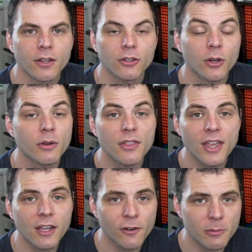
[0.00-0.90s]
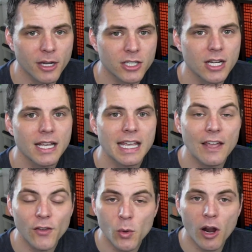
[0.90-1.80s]
So thank you very much.
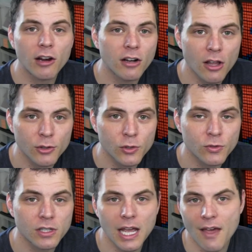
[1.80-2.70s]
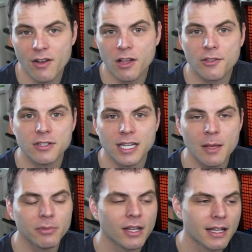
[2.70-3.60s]
If you are color neutral and you have any other
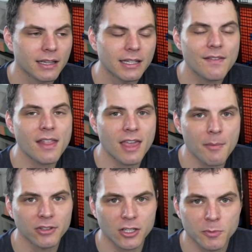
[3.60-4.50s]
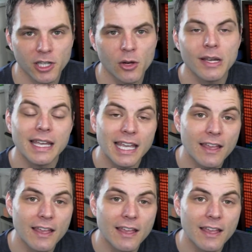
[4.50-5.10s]
tips, leave that in the comment section below.